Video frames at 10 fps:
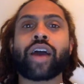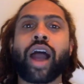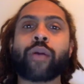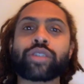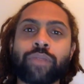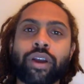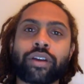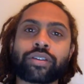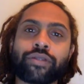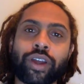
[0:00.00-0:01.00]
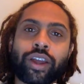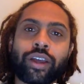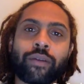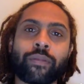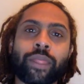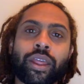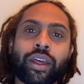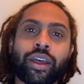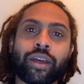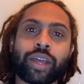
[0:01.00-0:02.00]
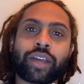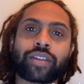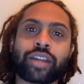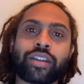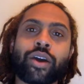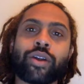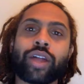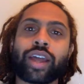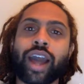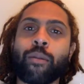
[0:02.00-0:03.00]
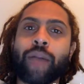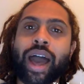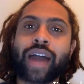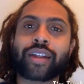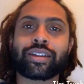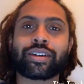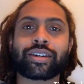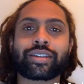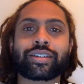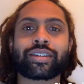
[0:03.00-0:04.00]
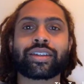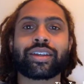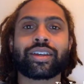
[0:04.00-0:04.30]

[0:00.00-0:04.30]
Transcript: I was embarrassed for him because I know like how bad it looks.